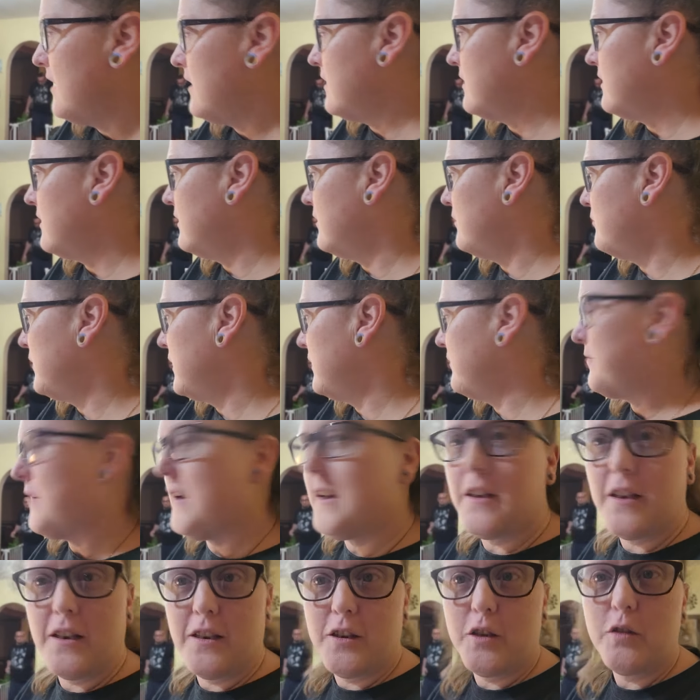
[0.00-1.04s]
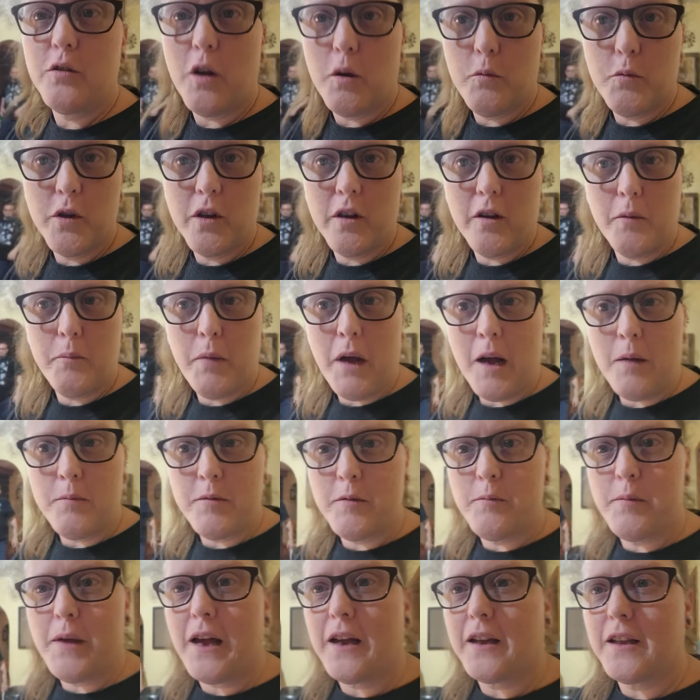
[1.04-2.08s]
um, if I need to, I'll pop, it
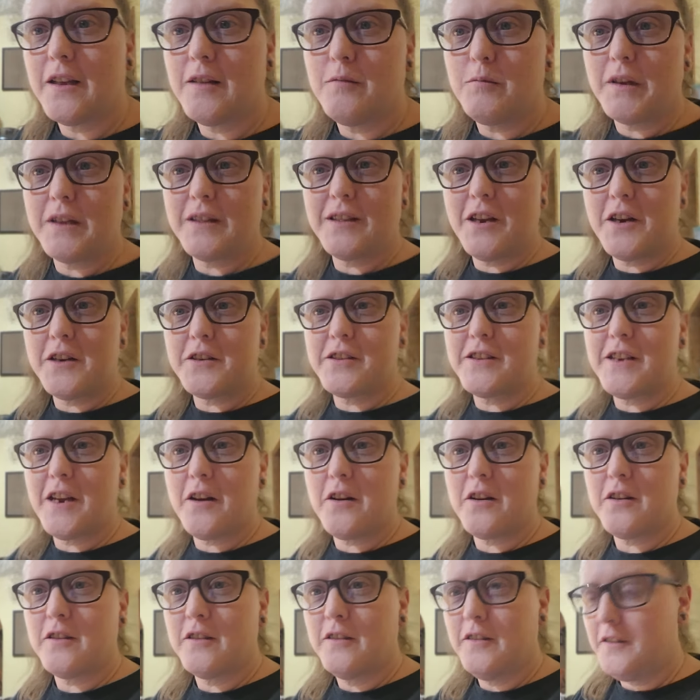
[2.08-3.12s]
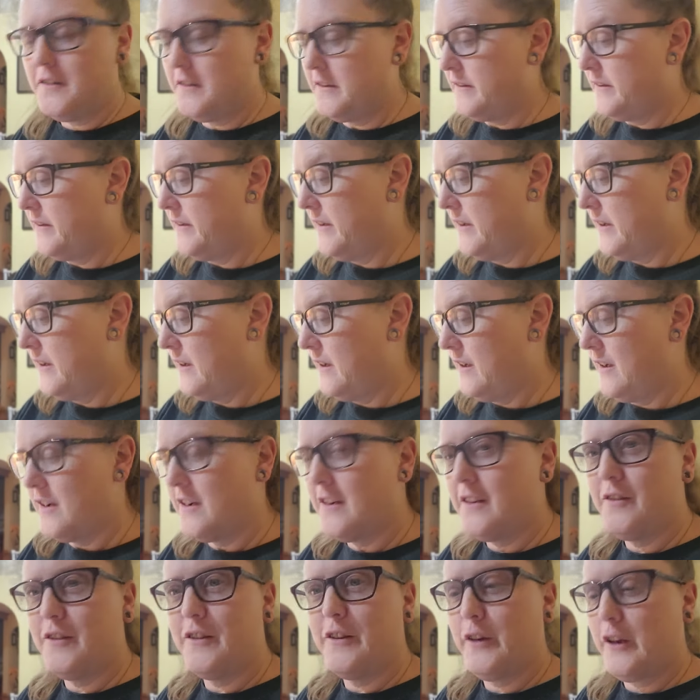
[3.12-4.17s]
back in. But there's Darrel. Are
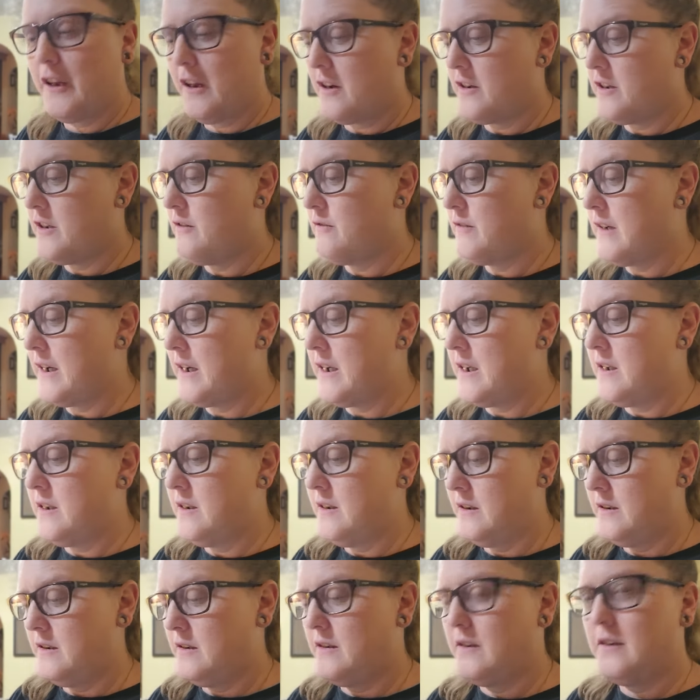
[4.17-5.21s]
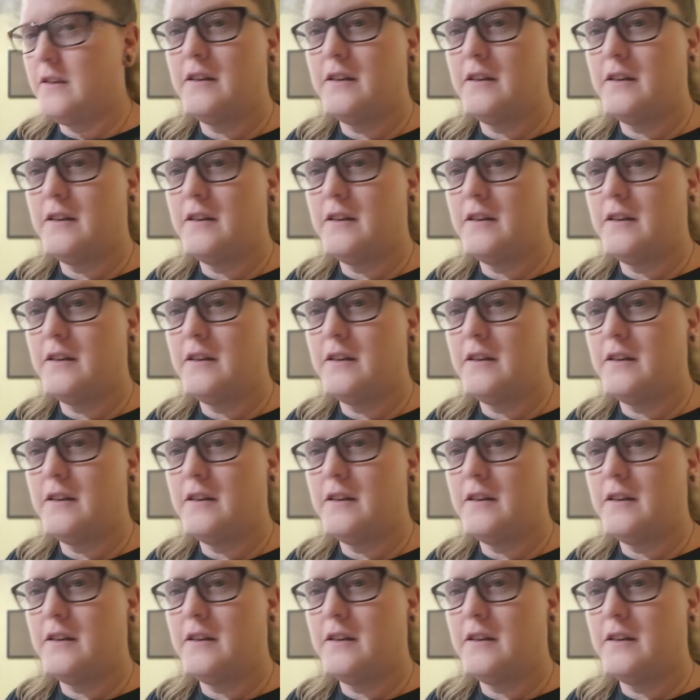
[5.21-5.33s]
you, are you ready? Yeah.